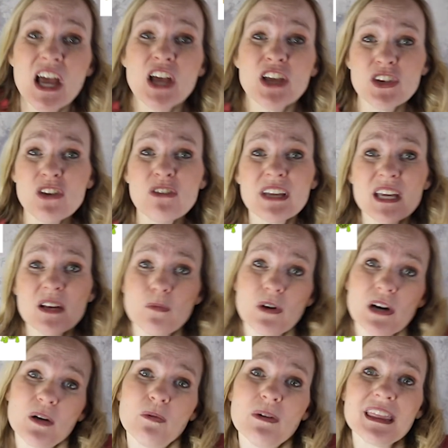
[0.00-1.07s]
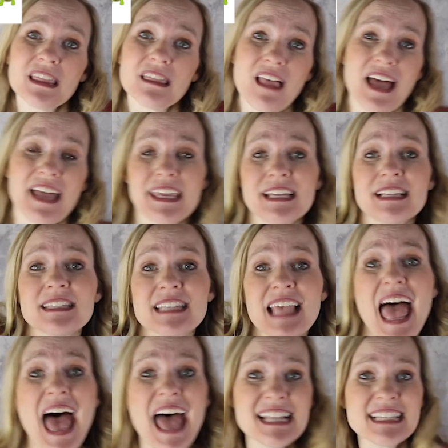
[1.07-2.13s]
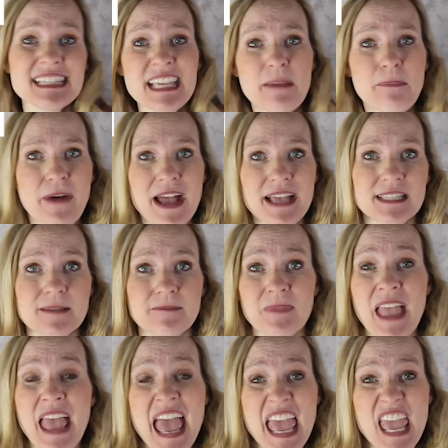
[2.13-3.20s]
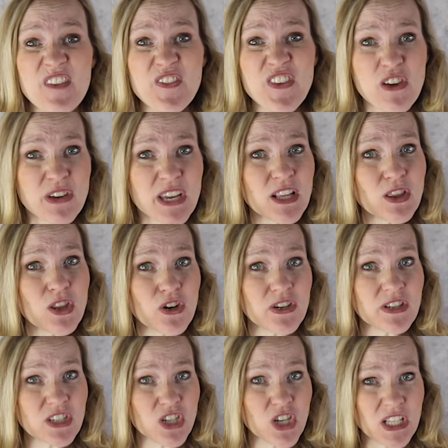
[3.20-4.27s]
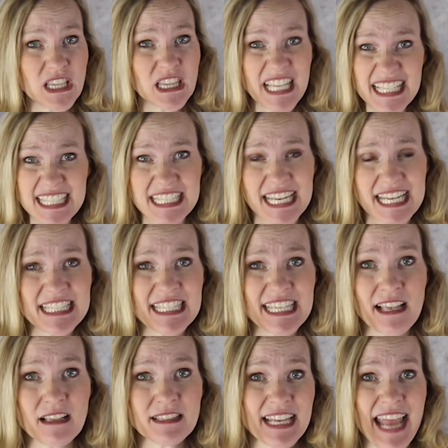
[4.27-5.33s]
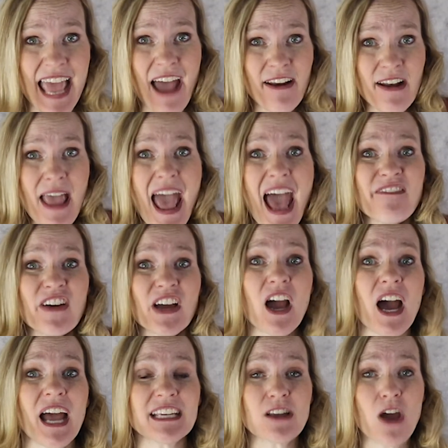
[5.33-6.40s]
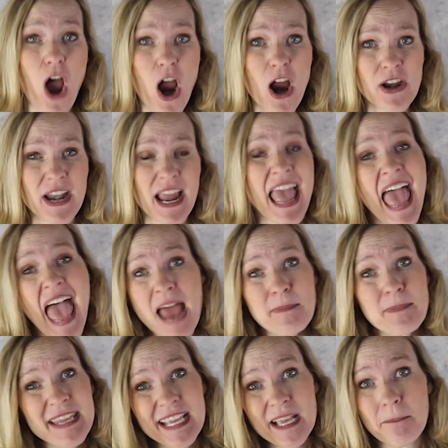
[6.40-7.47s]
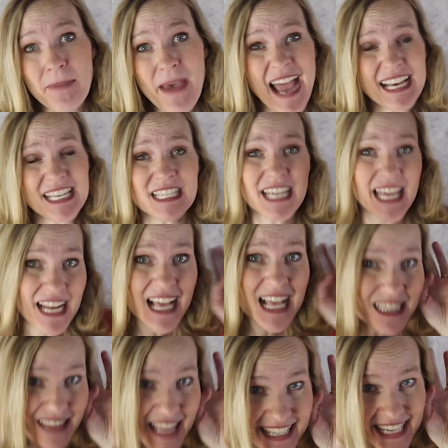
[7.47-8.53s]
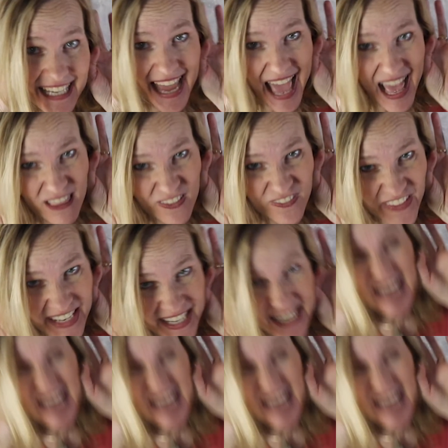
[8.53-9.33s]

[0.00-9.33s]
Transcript: You can work with lions and zebras. If you can learn good listening skills and how to have a kind heart and be compassionate like an elephant,